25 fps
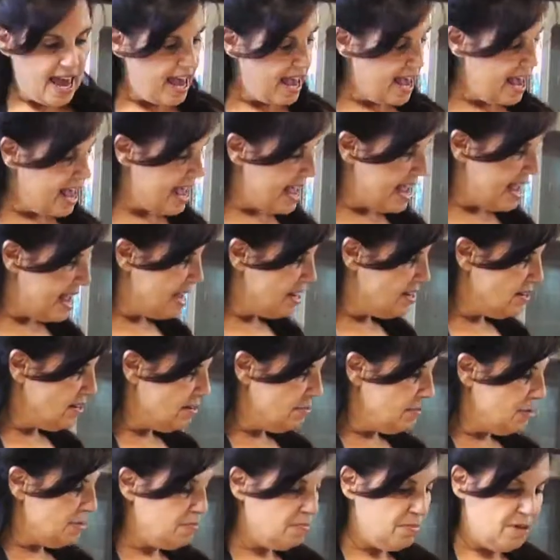And let
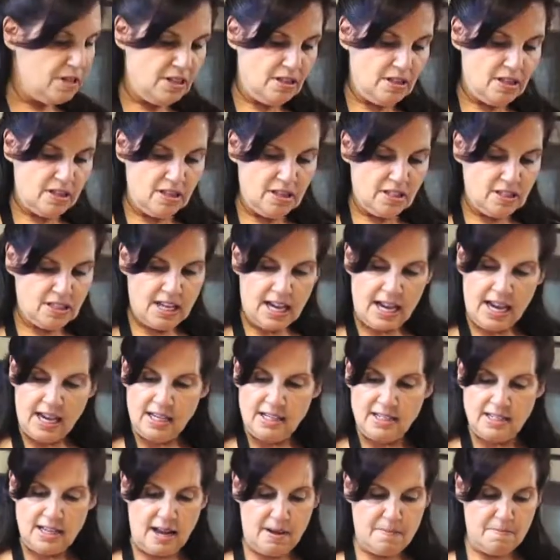me beat these
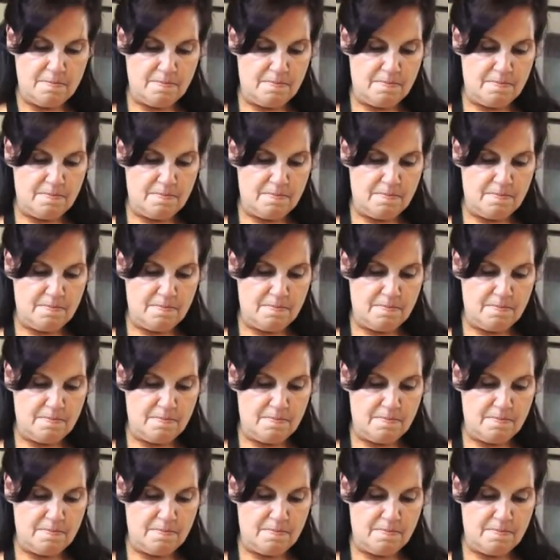eggs up.